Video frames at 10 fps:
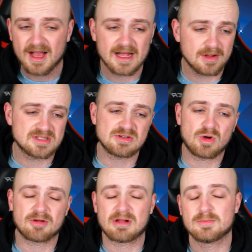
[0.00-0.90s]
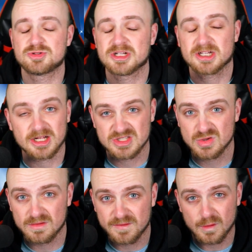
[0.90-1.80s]
I don't see why Real Madrid can't
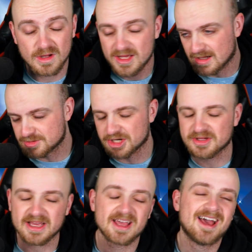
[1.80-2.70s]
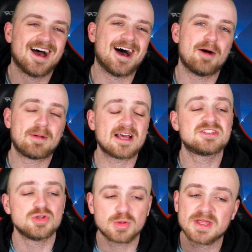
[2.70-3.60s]
score 4. I'm joking. But I
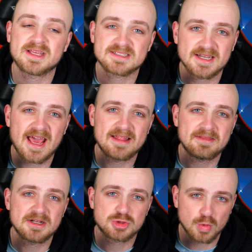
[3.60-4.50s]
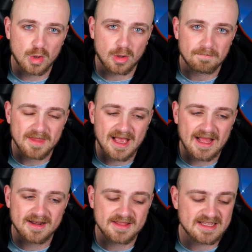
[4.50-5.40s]
do think it's going to end in a draw.
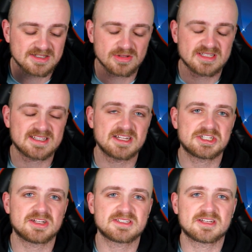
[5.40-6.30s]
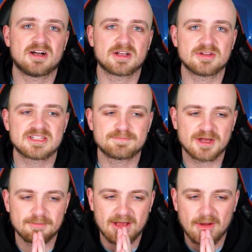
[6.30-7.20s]
And that's not to say Chelsea can't go to the
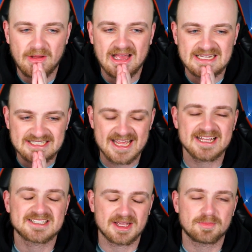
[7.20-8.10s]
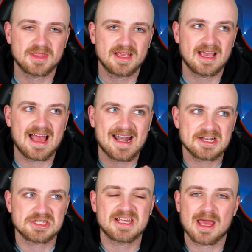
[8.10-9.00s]
Bernabeu and take something and
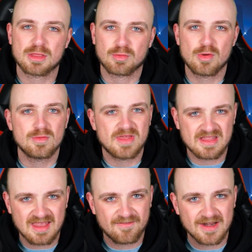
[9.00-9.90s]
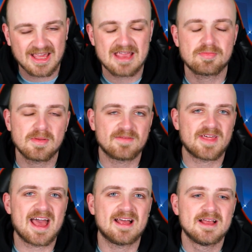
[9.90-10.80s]
actually get through. They're definitely capable of
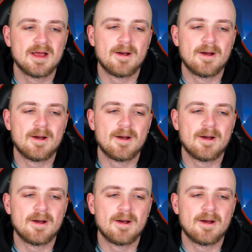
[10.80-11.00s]
that.